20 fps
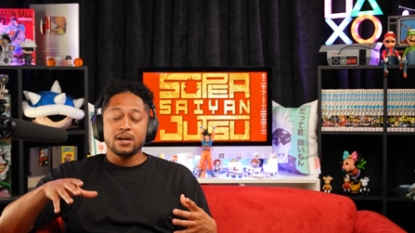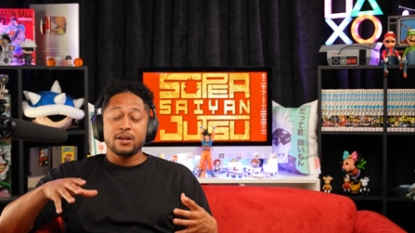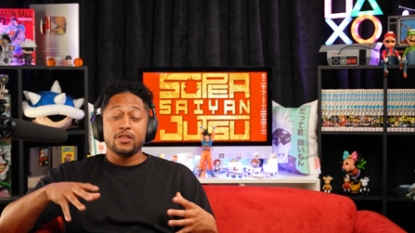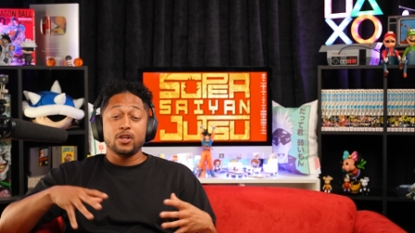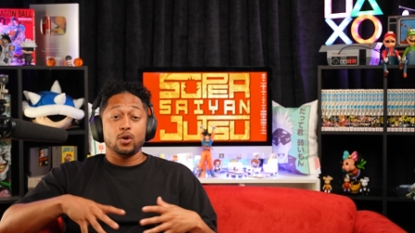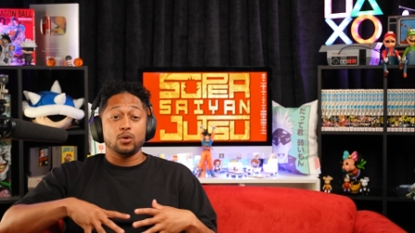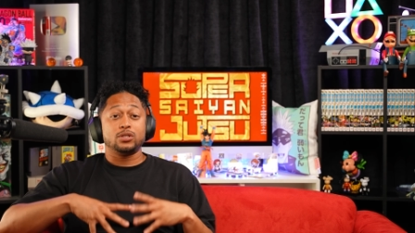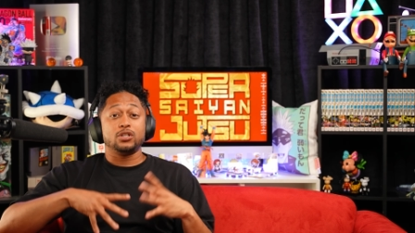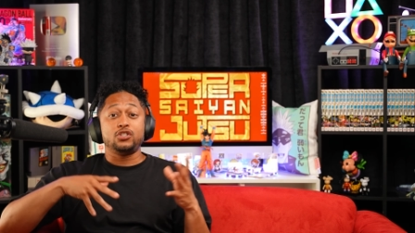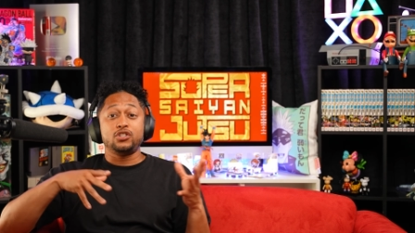
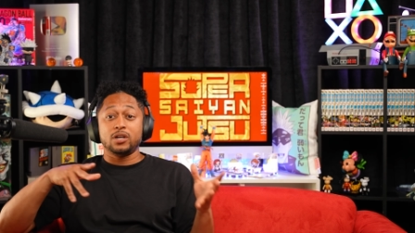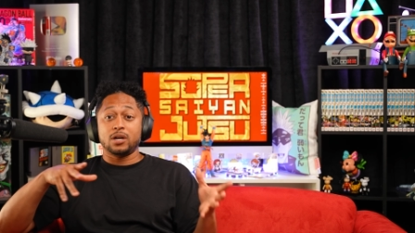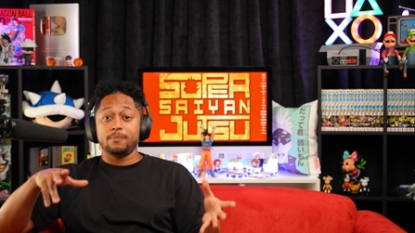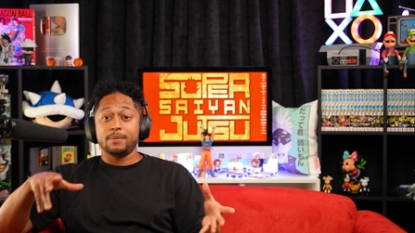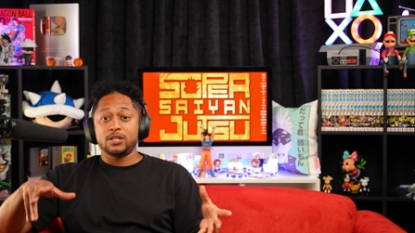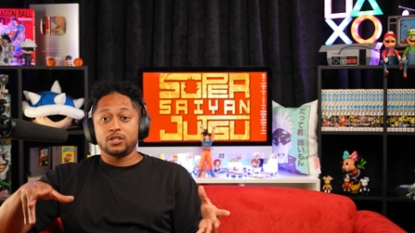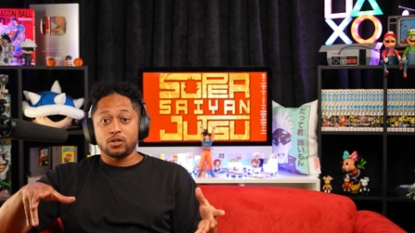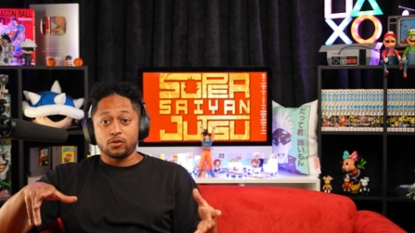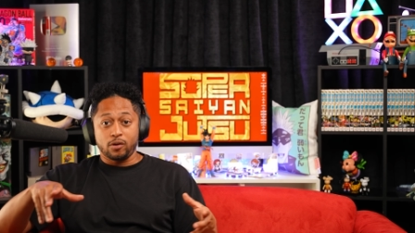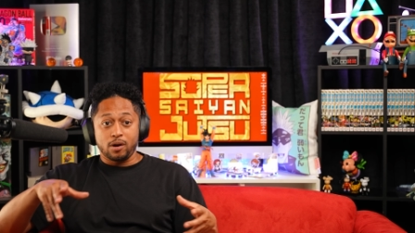there was a
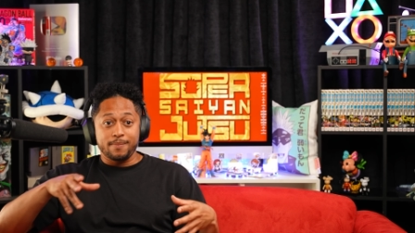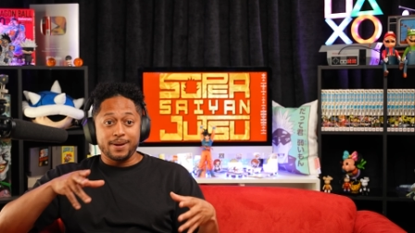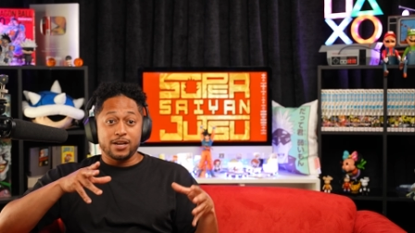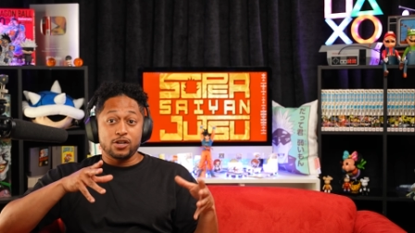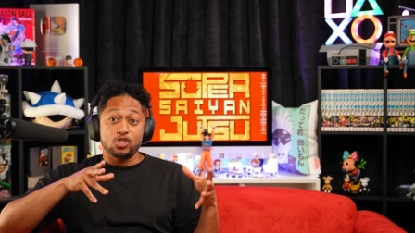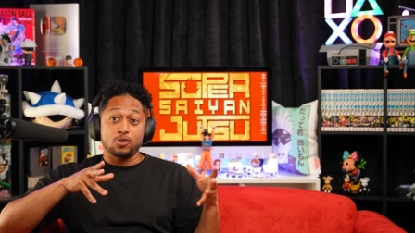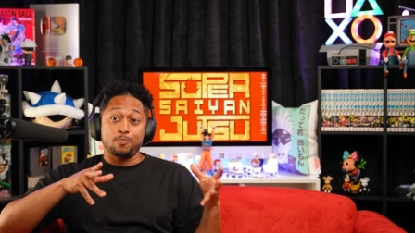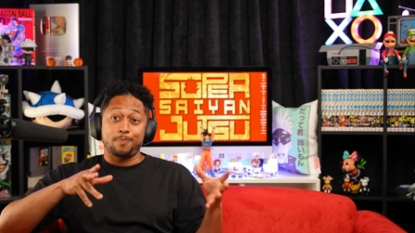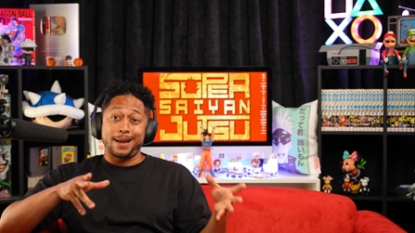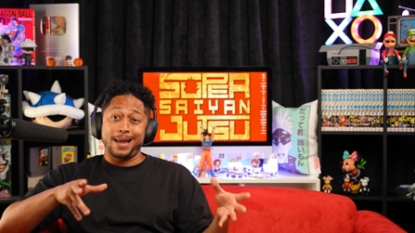gentleman's agreement in
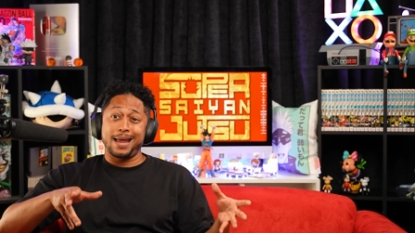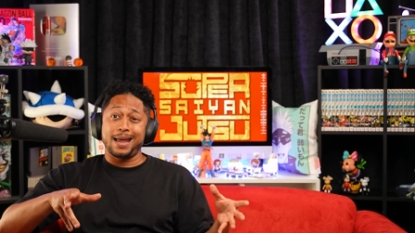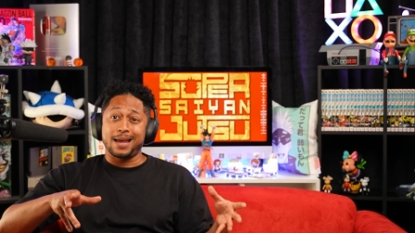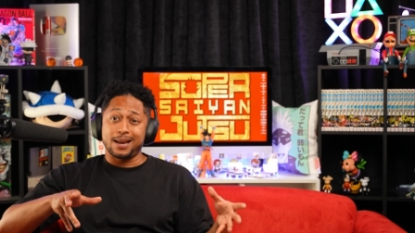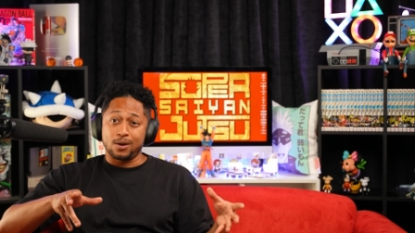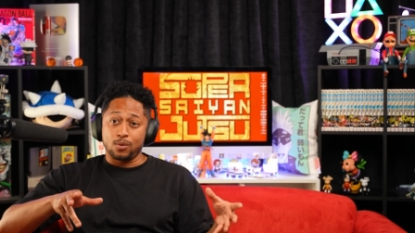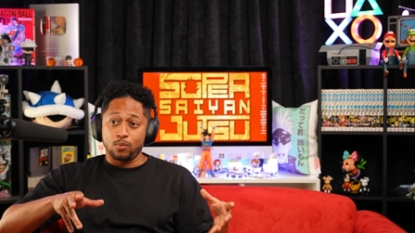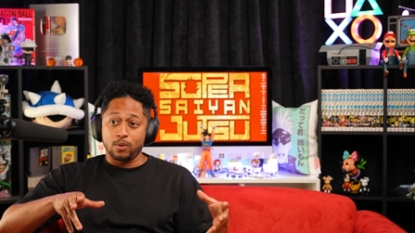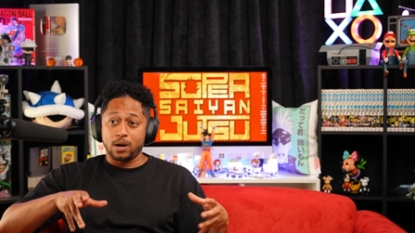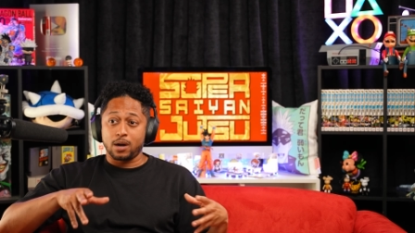
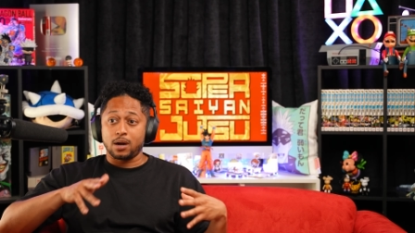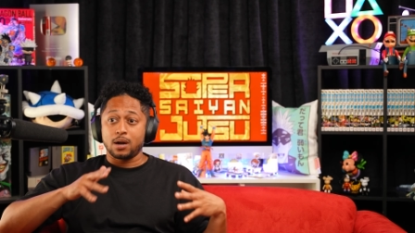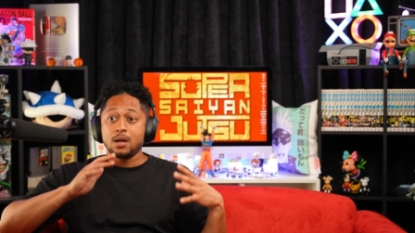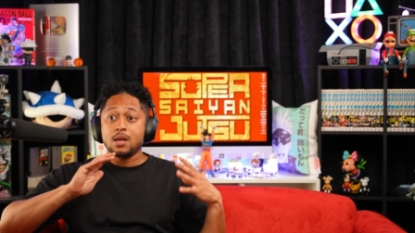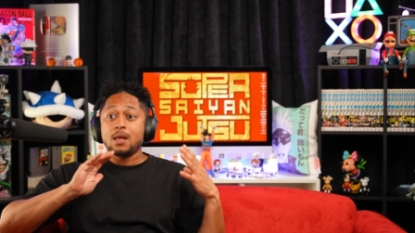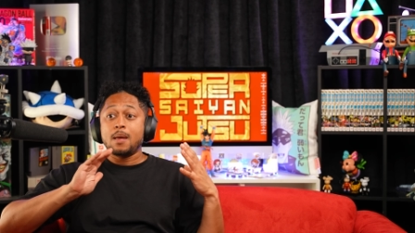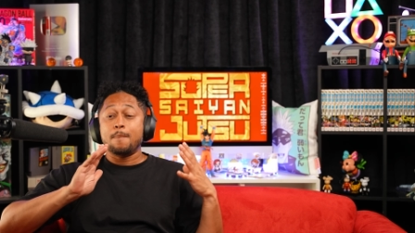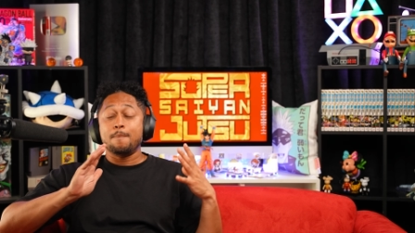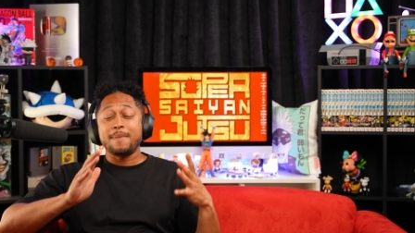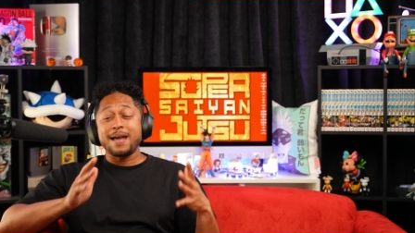Japan where
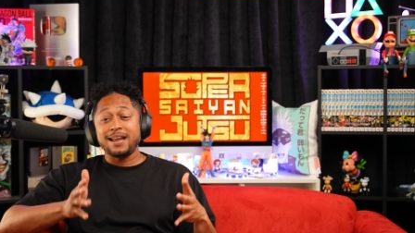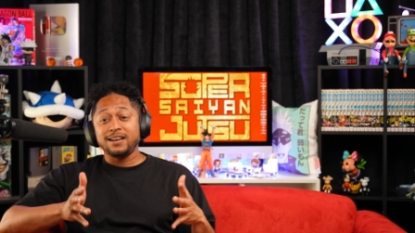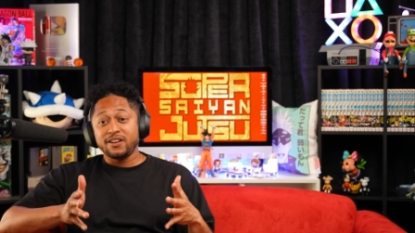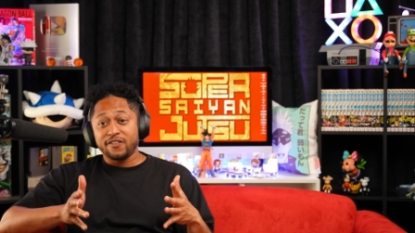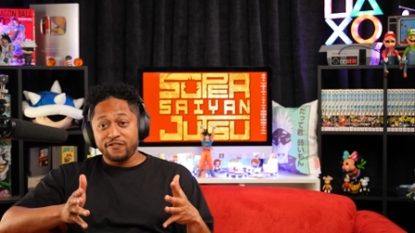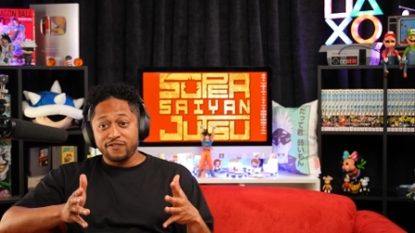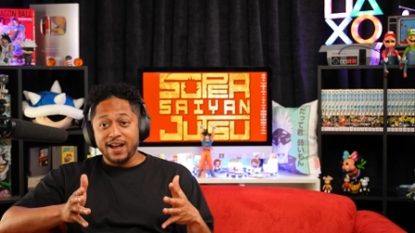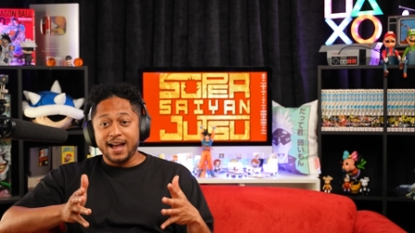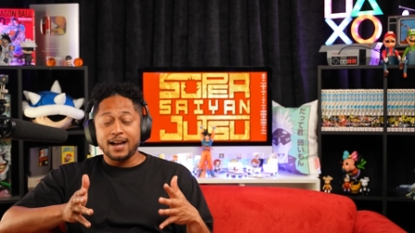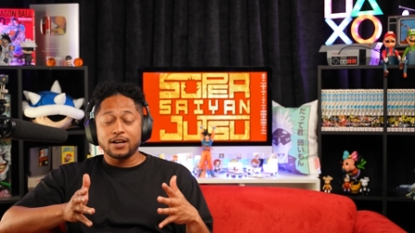
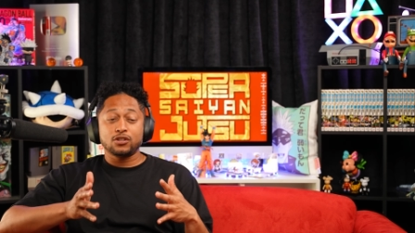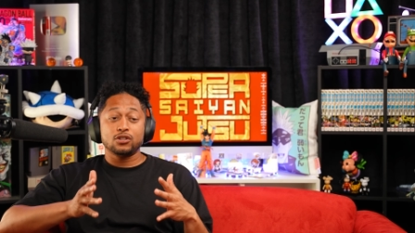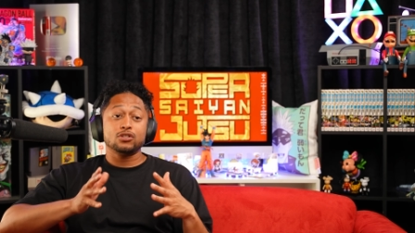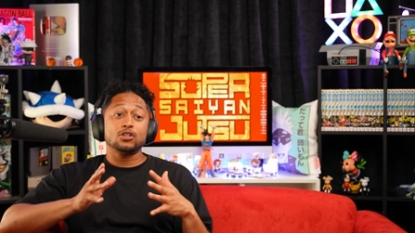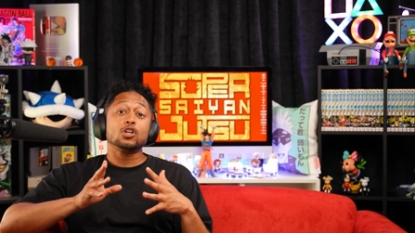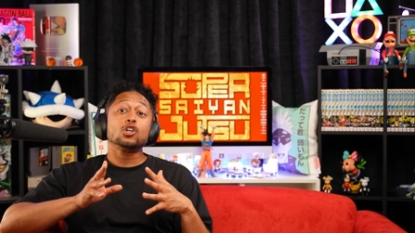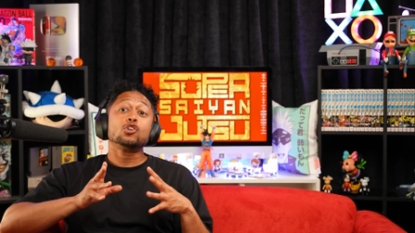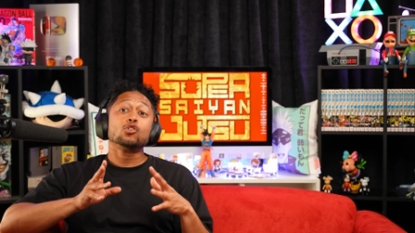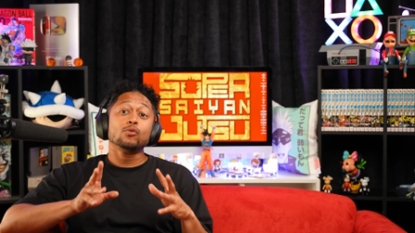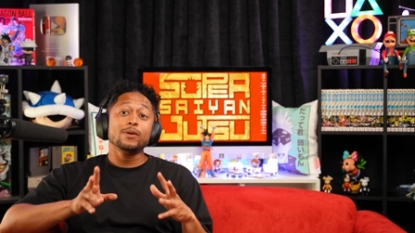manufacturers
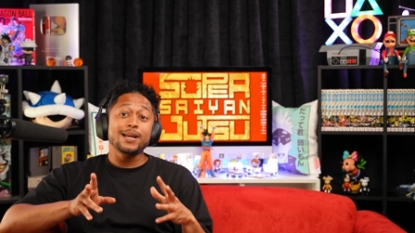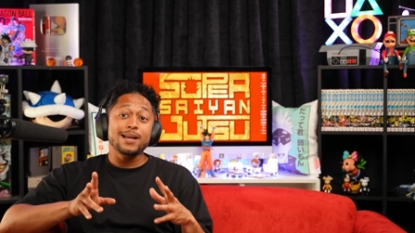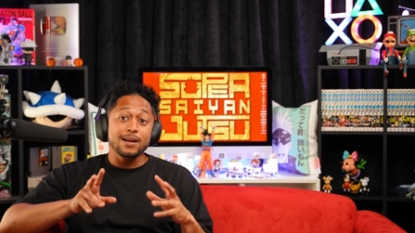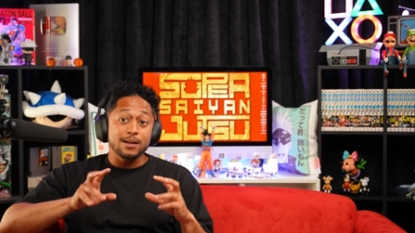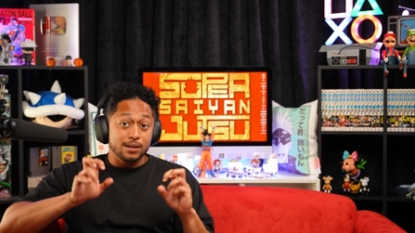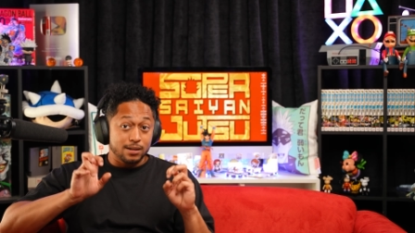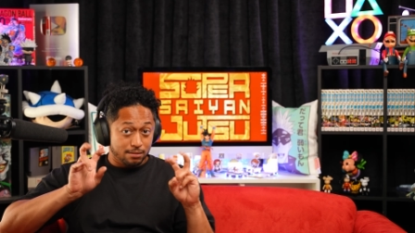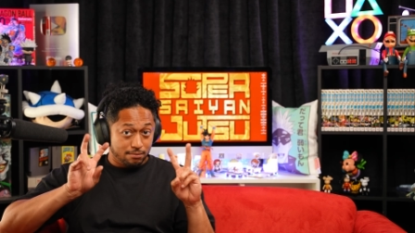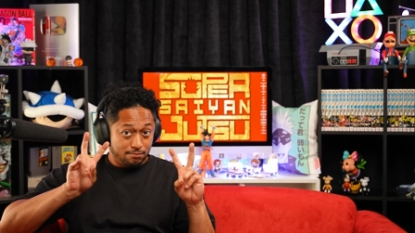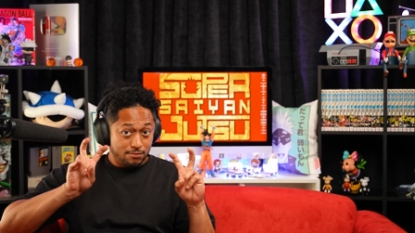
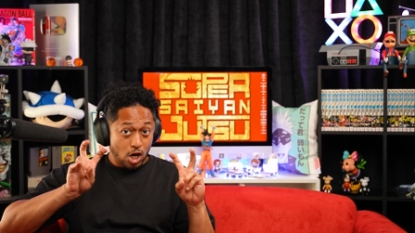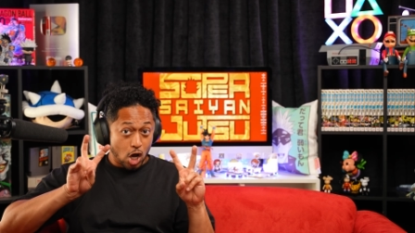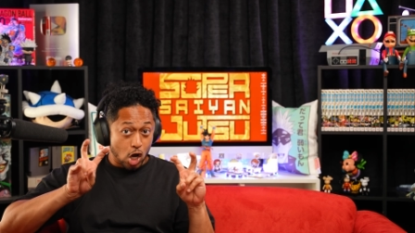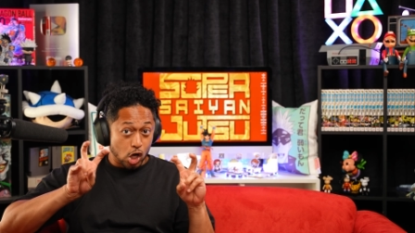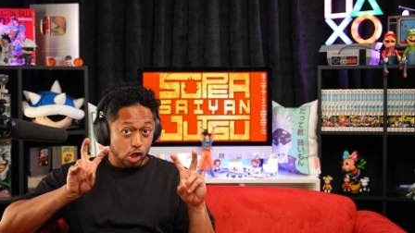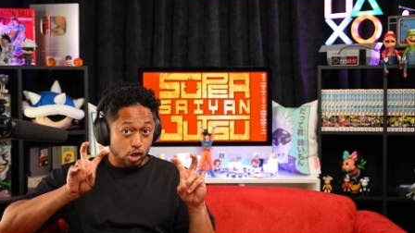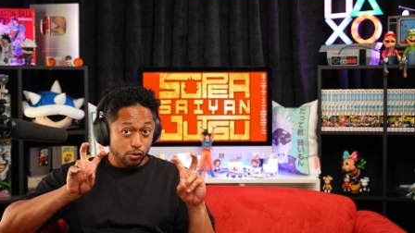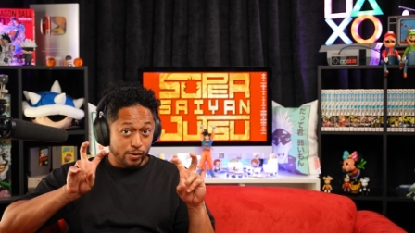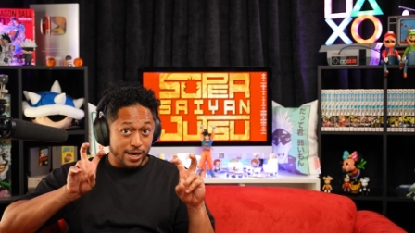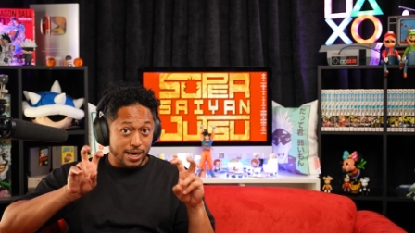agreed
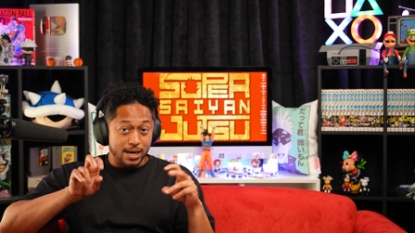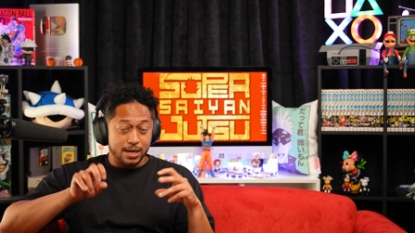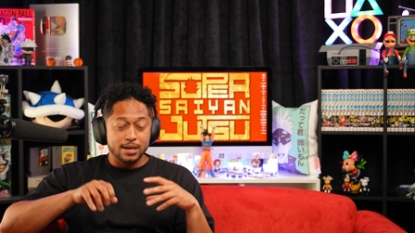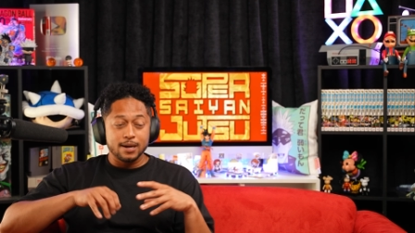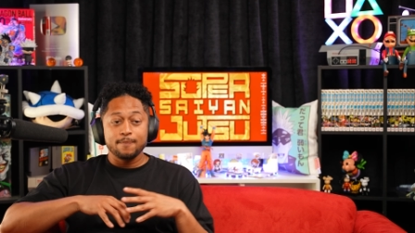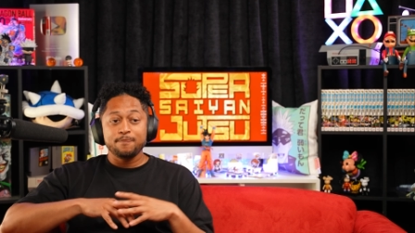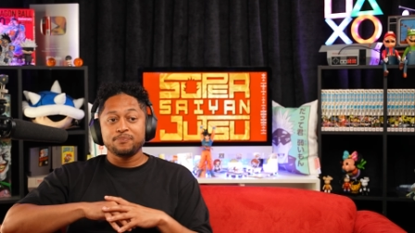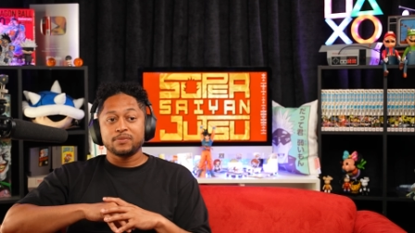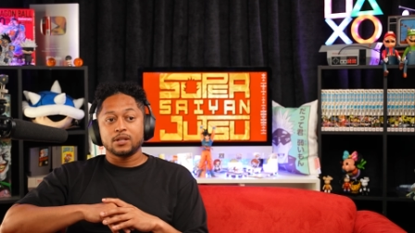agreed